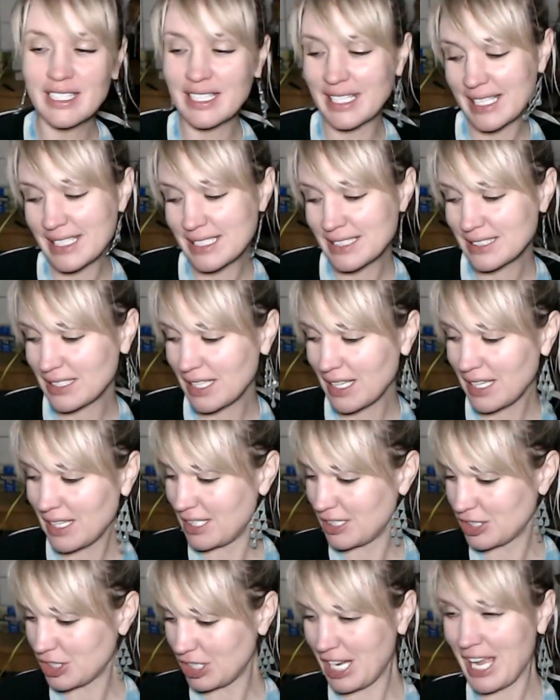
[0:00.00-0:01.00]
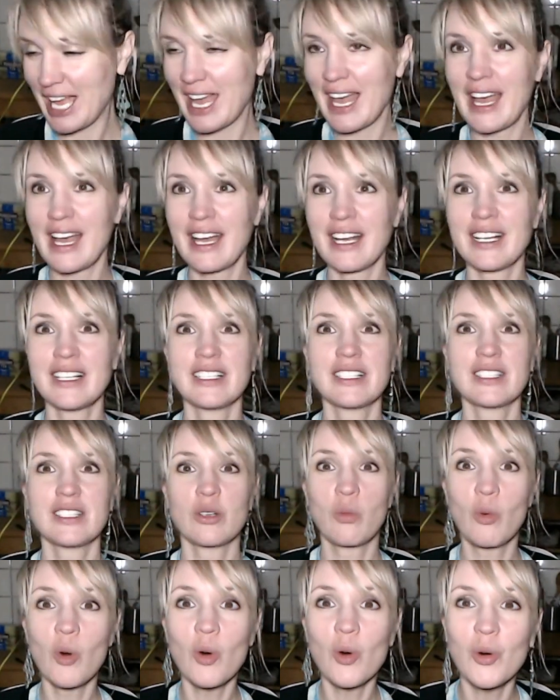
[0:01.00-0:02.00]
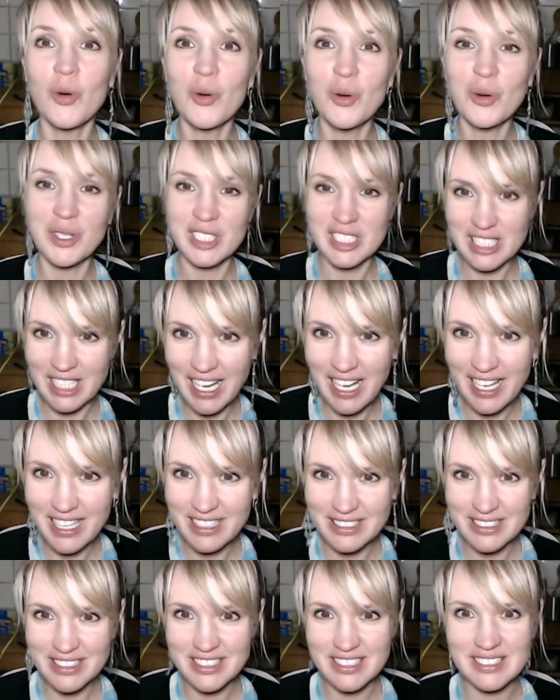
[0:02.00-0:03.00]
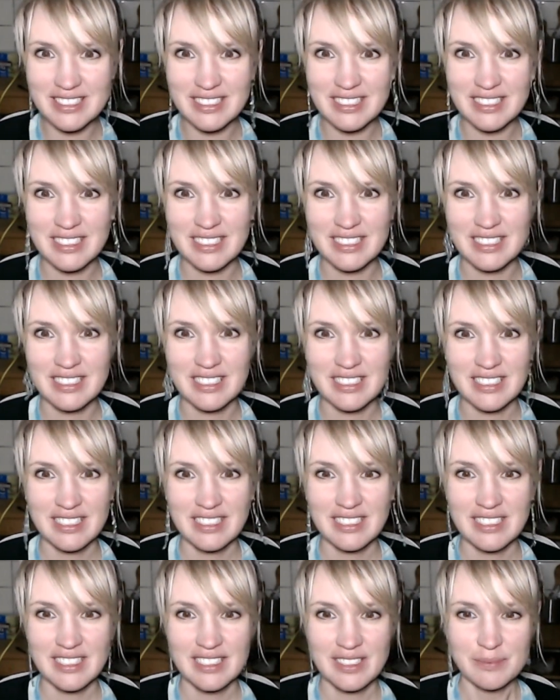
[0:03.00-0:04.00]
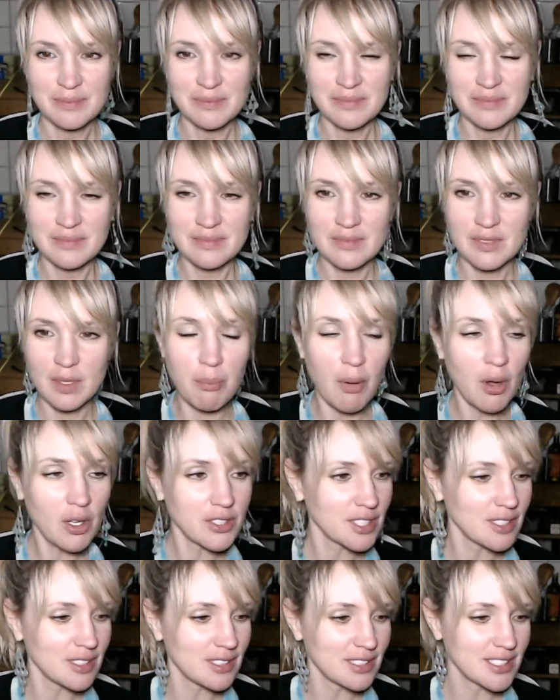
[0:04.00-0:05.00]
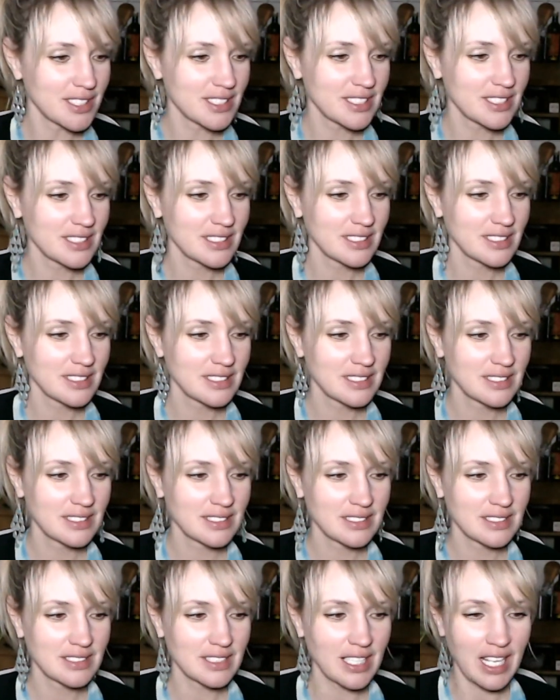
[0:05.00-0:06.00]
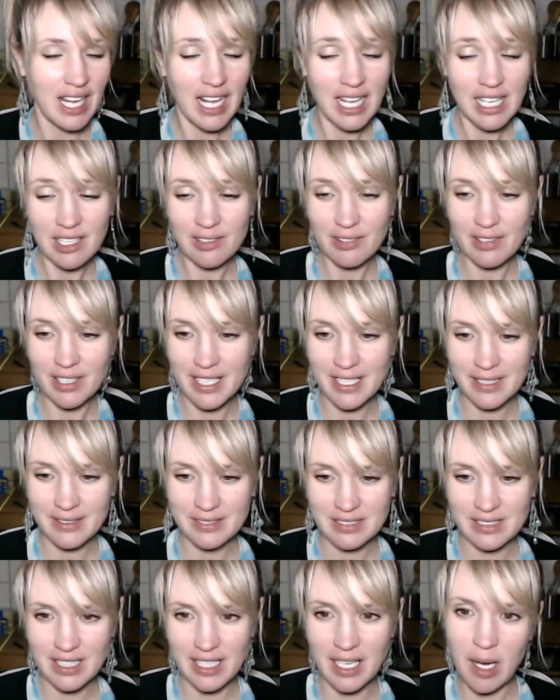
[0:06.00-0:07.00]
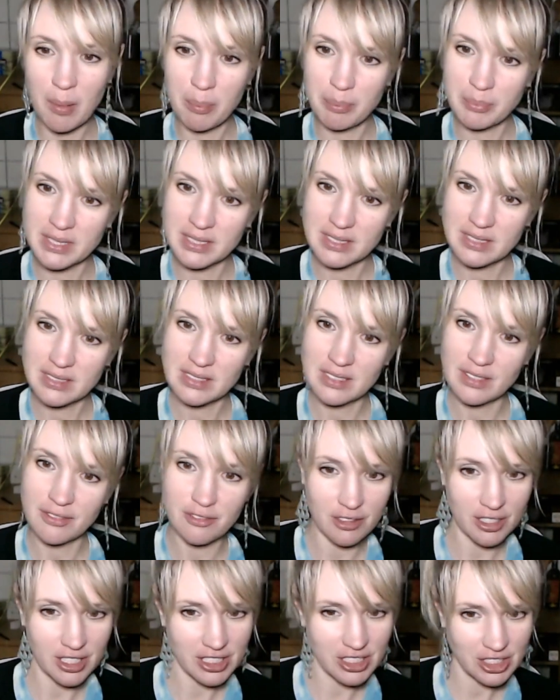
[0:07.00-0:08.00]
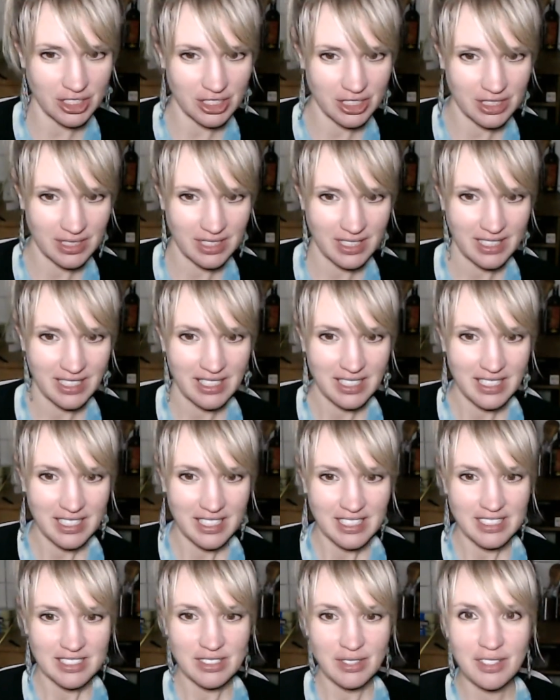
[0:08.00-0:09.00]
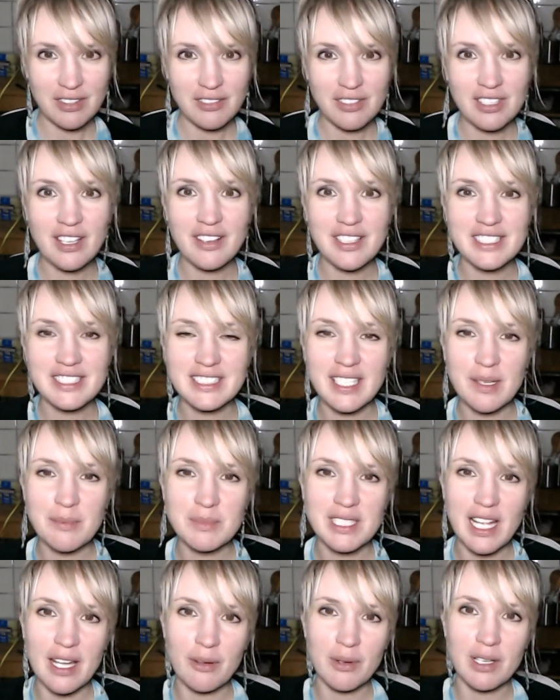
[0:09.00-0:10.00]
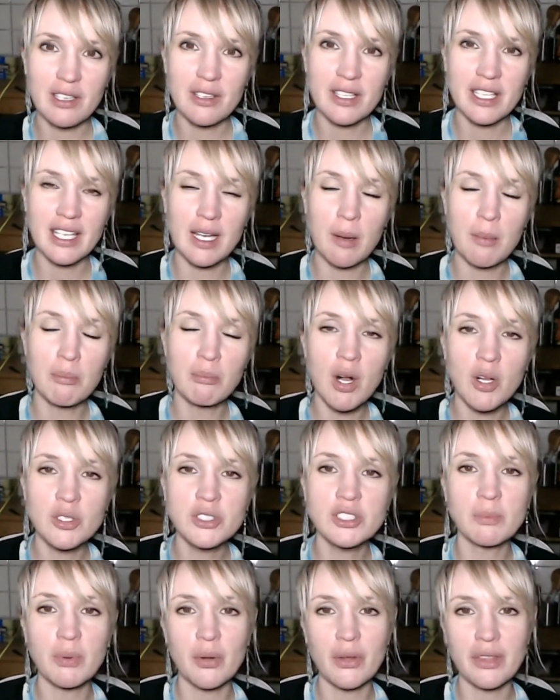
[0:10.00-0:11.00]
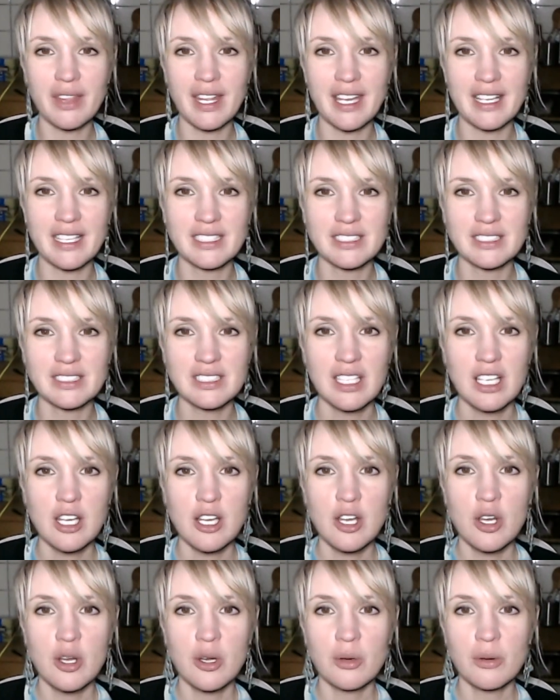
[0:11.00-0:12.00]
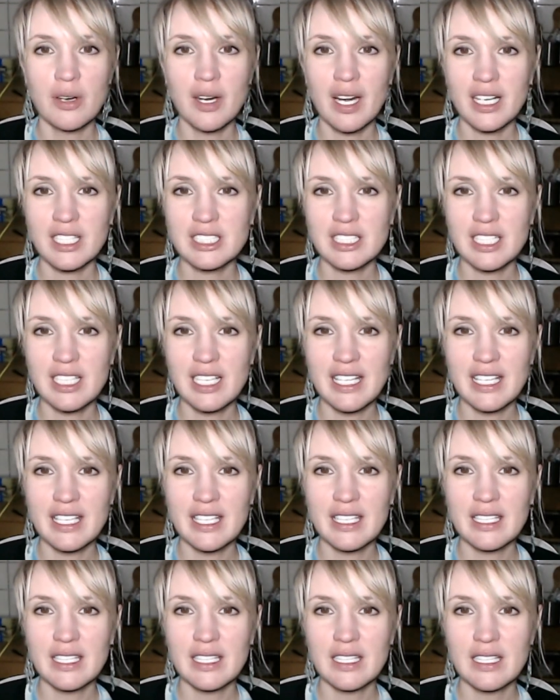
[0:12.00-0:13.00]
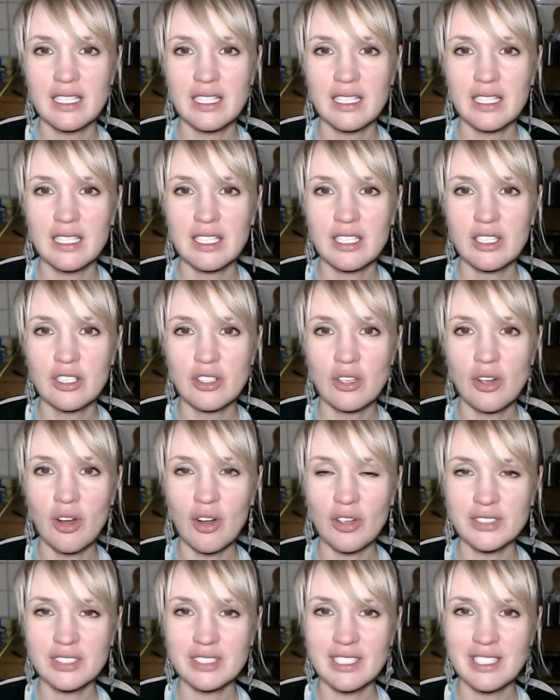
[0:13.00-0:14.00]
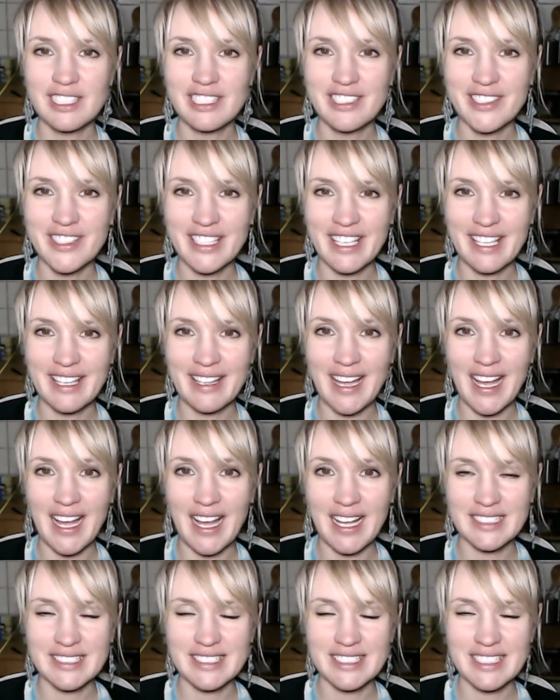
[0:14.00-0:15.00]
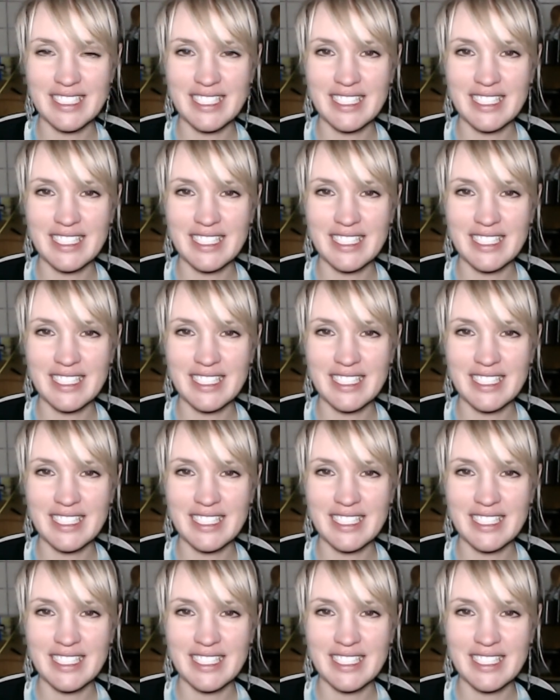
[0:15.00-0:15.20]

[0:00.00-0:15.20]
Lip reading: the Lisa, the chair, the wall, the tiles, the bottles, the cutlery, the cups, the fridge. So even though it seems like we're looking at multiple things, we're actually not looking at